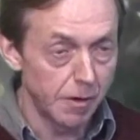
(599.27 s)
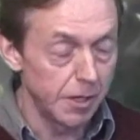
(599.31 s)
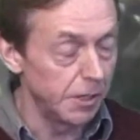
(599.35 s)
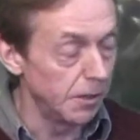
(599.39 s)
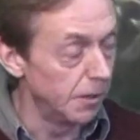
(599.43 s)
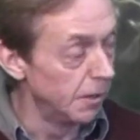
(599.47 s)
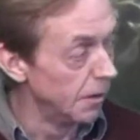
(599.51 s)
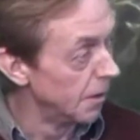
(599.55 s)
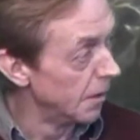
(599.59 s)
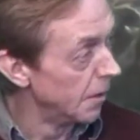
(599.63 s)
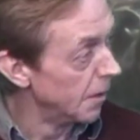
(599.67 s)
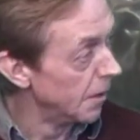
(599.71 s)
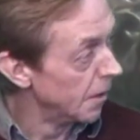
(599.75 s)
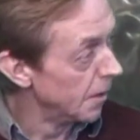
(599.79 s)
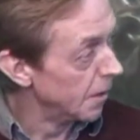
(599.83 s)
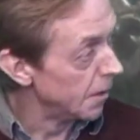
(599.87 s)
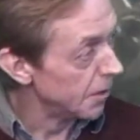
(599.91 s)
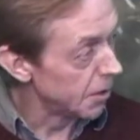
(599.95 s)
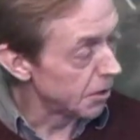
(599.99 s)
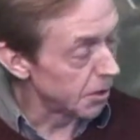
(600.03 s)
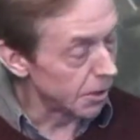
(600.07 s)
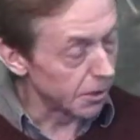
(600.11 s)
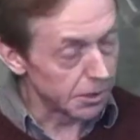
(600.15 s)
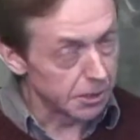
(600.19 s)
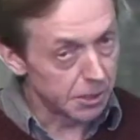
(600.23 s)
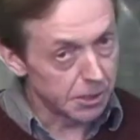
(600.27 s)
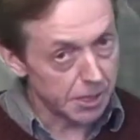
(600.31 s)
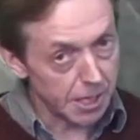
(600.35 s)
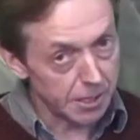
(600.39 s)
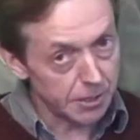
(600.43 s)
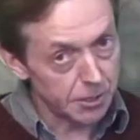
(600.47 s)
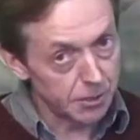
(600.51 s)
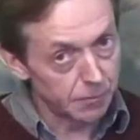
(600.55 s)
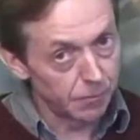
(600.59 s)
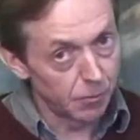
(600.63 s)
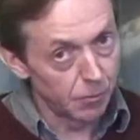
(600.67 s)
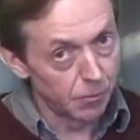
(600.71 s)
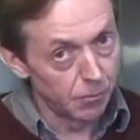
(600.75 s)
very
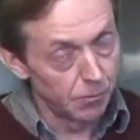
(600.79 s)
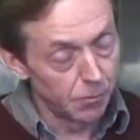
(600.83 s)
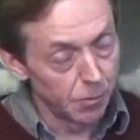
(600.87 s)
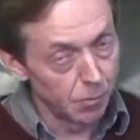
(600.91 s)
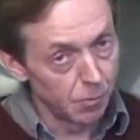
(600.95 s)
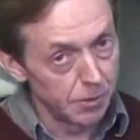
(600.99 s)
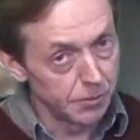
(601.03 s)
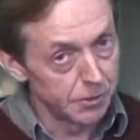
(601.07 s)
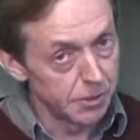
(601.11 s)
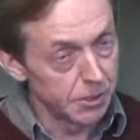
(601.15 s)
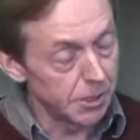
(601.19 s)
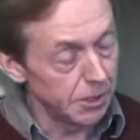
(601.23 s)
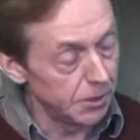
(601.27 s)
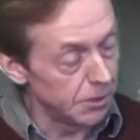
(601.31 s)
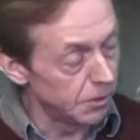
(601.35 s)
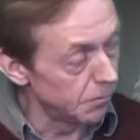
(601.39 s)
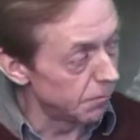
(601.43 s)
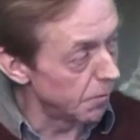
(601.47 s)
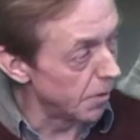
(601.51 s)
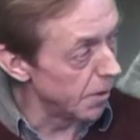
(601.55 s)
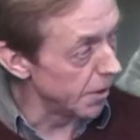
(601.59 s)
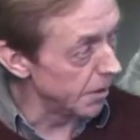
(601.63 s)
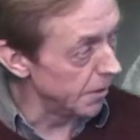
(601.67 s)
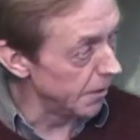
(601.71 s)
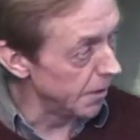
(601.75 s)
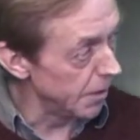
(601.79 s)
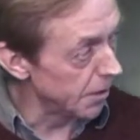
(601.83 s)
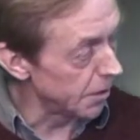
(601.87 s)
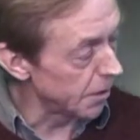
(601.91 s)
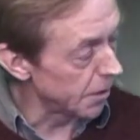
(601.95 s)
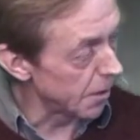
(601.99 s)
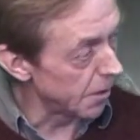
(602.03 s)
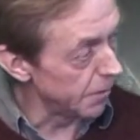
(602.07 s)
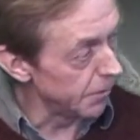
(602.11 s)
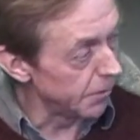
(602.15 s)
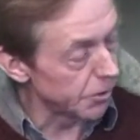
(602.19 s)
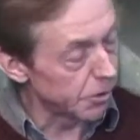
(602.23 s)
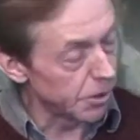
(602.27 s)
successful, the ones he's run in
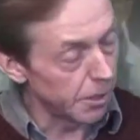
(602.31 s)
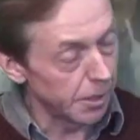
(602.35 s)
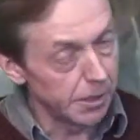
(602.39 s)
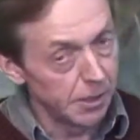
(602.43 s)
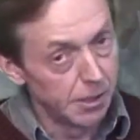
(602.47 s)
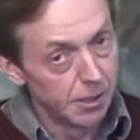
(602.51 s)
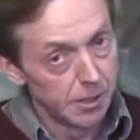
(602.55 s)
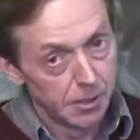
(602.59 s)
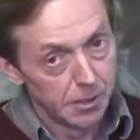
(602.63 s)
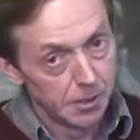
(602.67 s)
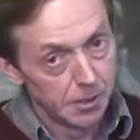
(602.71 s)
this country.